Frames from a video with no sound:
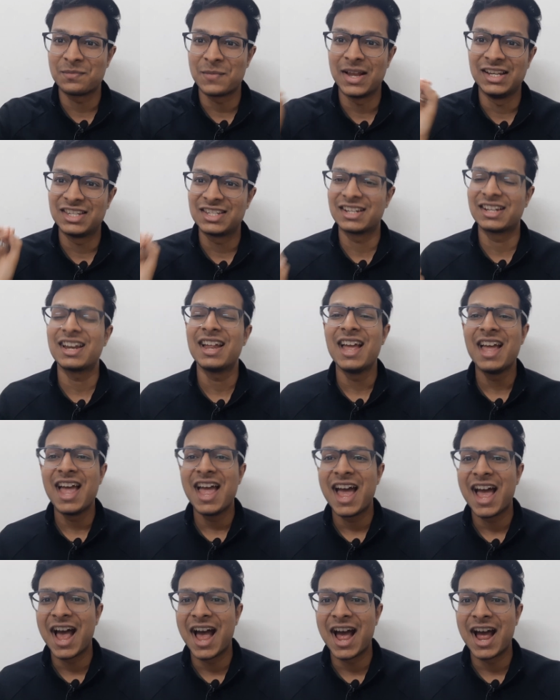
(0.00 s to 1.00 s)
bencher
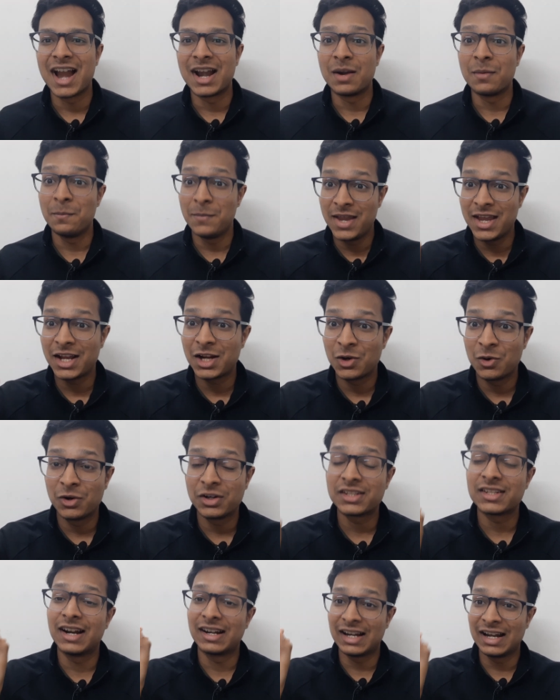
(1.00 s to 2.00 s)
and make
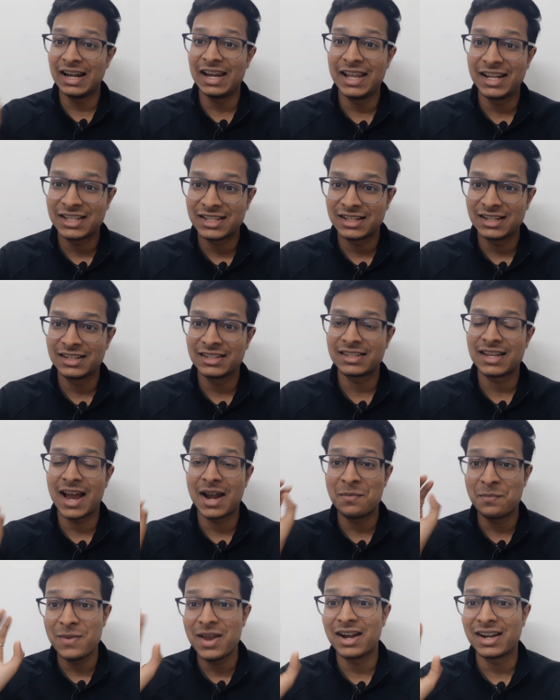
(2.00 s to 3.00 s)
notes, attend lectures
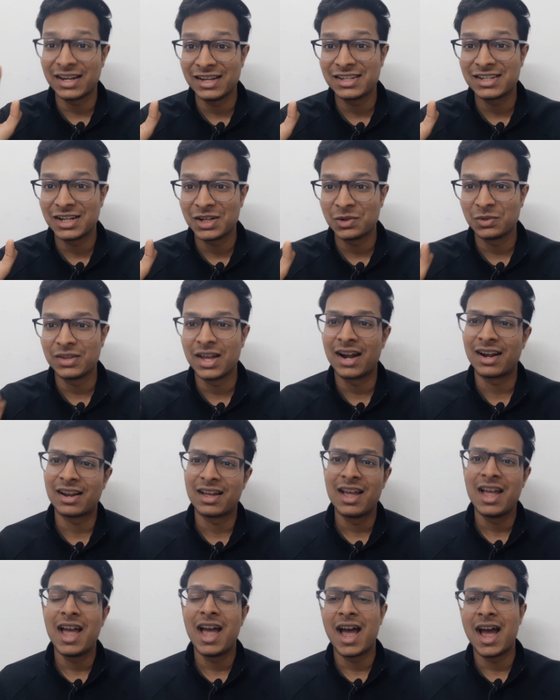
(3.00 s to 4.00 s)
and pay attention to that.